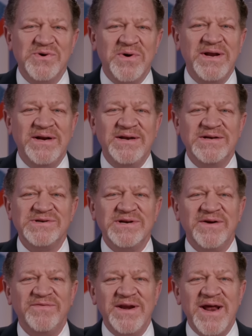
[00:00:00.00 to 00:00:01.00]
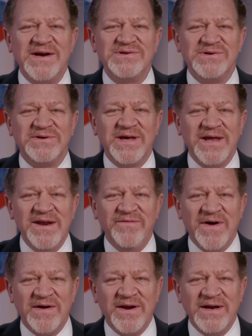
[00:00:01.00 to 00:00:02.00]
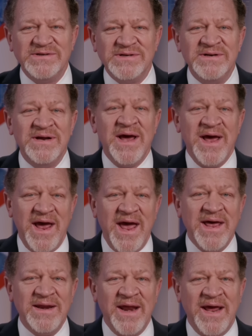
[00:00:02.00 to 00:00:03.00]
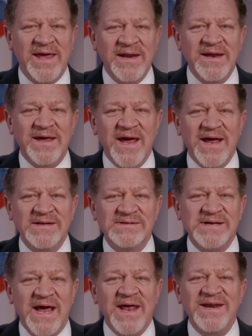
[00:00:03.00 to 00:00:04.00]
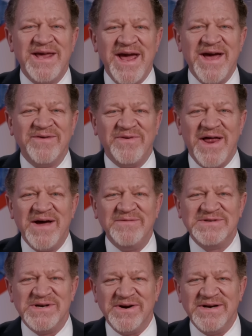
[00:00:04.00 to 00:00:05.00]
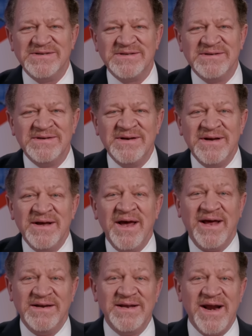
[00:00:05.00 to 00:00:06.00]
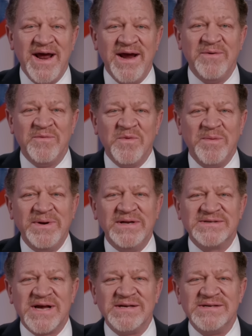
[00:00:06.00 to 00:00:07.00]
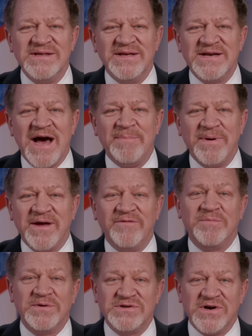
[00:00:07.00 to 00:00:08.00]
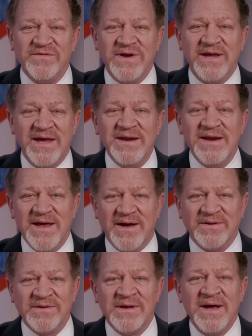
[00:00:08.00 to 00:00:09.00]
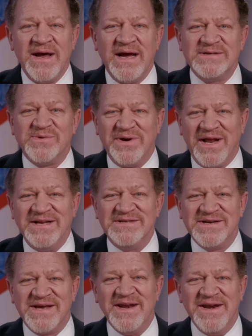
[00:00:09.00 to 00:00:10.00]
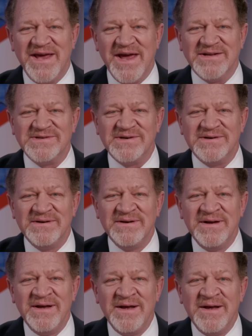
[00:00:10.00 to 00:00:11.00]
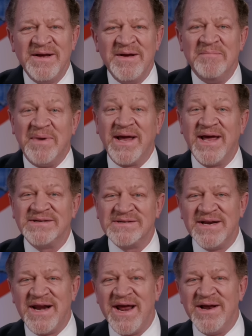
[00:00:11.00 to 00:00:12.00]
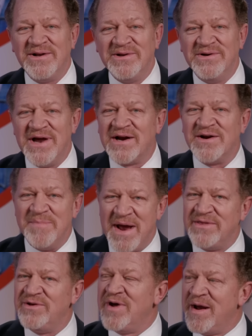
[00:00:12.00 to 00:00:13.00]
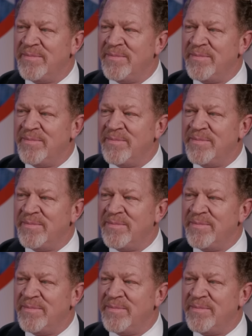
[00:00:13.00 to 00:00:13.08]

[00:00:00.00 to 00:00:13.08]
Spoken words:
joint edition of the National Kidney Foundation and Kidney Can's NKF Live series. And today we'll be discussing the topic of preserving kidney health as it relates to kidney cancer. My guests today include Dr. Matthew